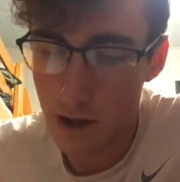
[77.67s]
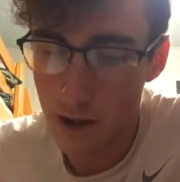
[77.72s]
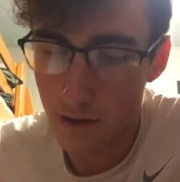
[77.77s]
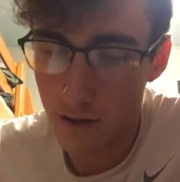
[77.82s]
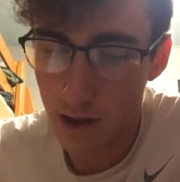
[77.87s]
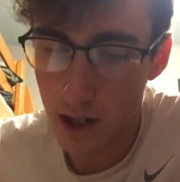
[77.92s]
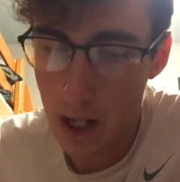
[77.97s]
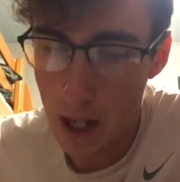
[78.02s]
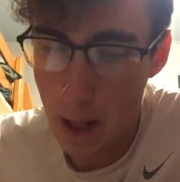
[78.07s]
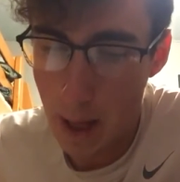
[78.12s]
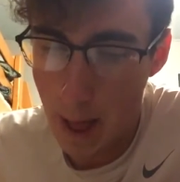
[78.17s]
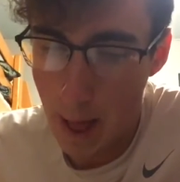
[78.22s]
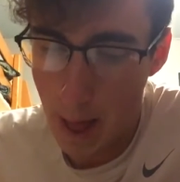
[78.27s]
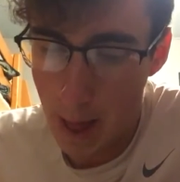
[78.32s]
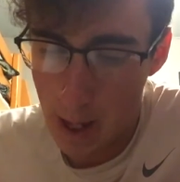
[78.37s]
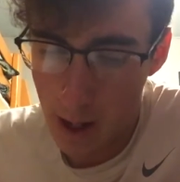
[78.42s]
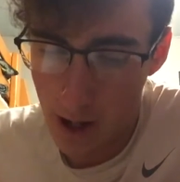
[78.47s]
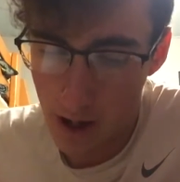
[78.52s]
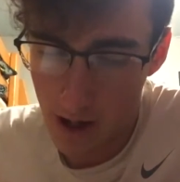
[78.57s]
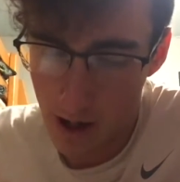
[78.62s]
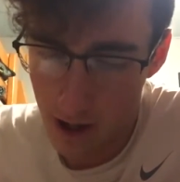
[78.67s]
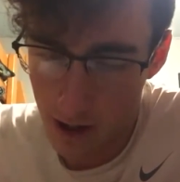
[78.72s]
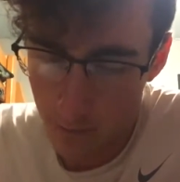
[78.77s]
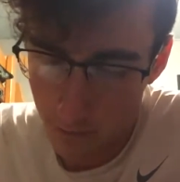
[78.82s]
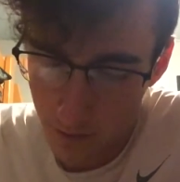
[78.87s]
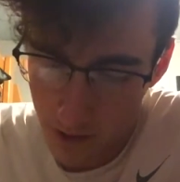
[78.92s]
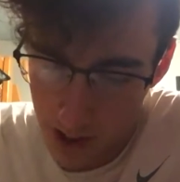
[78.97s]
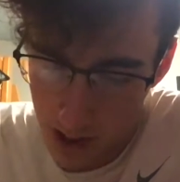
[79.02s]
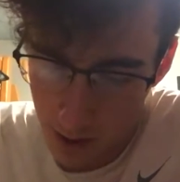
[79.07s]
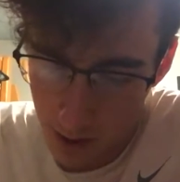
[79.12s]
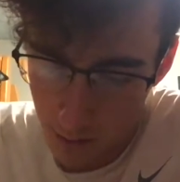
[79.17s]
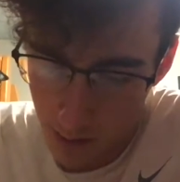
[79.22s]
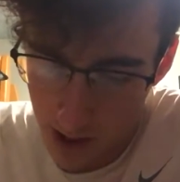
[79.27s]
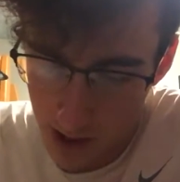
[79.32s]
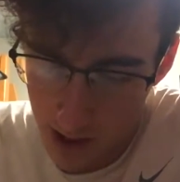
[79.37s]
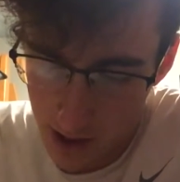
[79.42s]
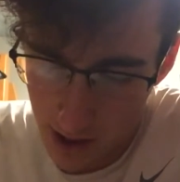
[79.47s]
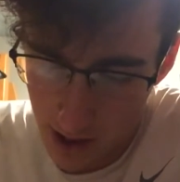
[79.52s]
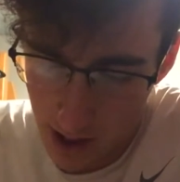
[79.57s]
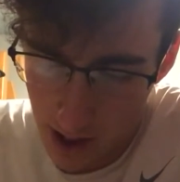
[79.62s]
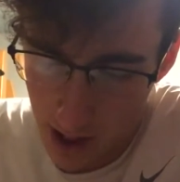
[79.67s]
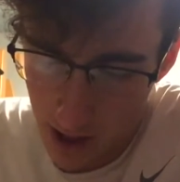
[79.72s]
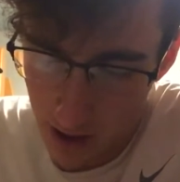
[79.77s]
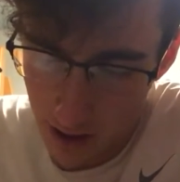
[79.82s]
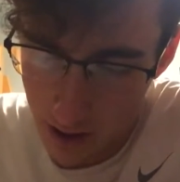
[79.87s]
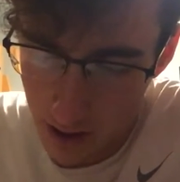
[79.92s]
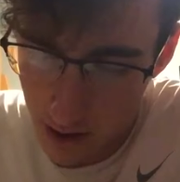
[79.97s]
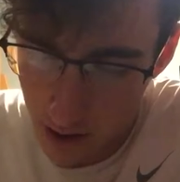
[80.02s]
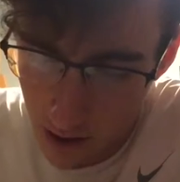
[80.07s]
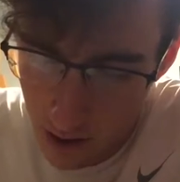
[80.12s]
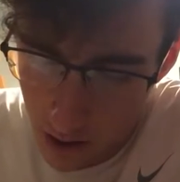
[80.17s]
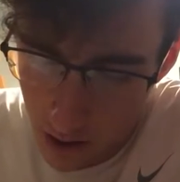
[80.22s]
whatever. I weighed in at